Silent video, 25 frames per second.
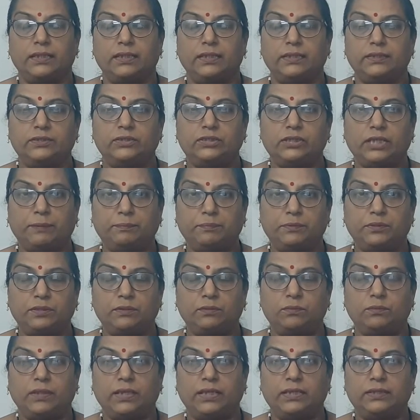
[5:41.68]
In
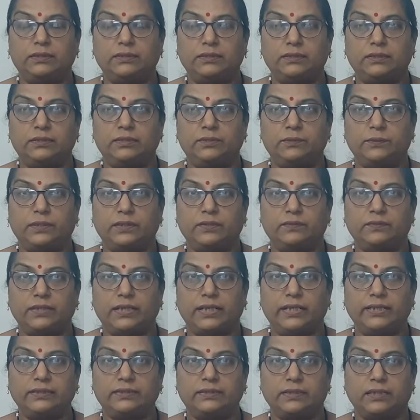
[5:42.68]
chapter 1, you will
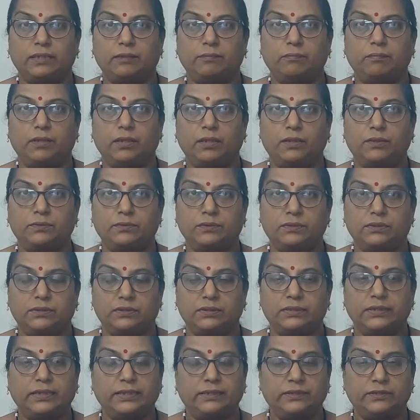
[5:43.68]
write
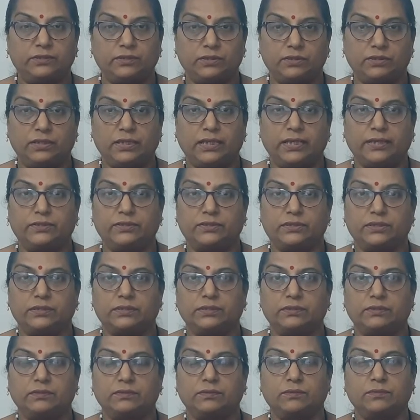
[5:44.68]
about the
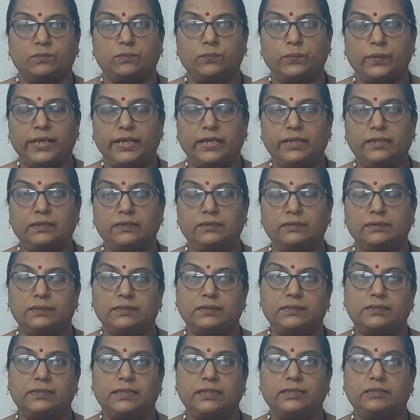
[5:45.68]
introduction, where the
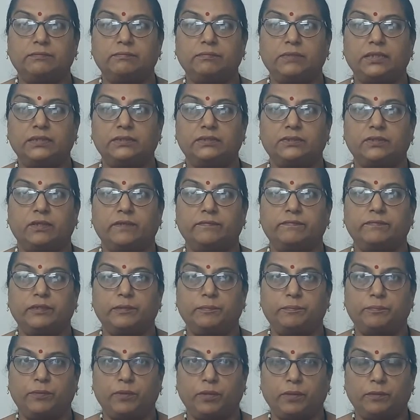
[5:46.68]
statement of
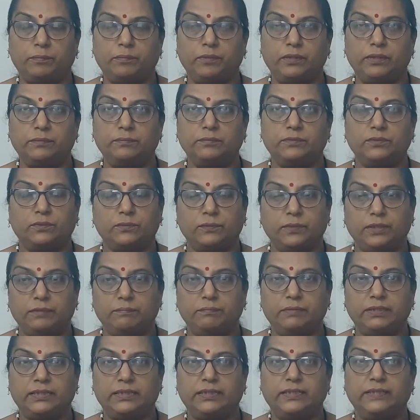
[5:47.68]
the problem will
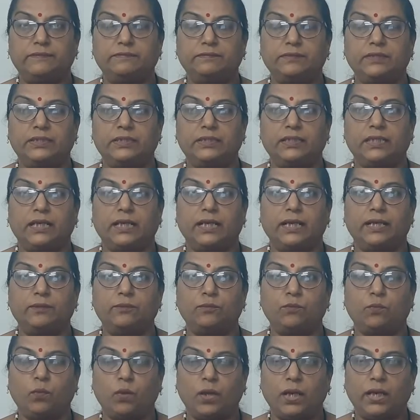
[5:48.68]
be given
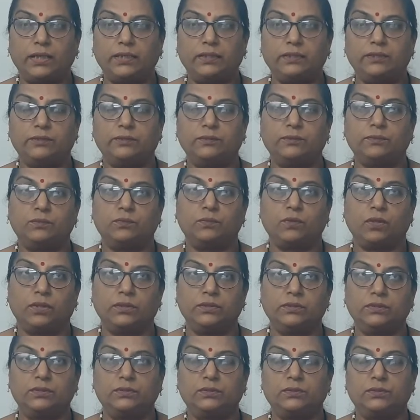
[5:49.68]
and why you
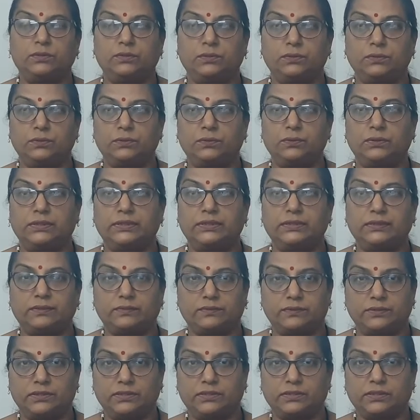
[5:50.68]
want to do
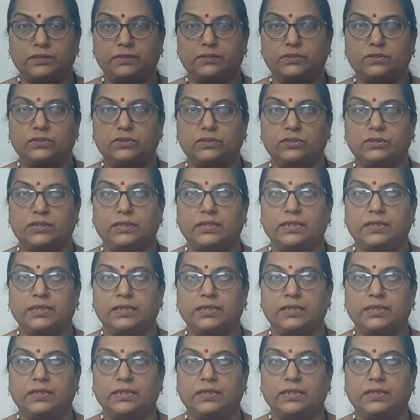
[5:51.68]
this research.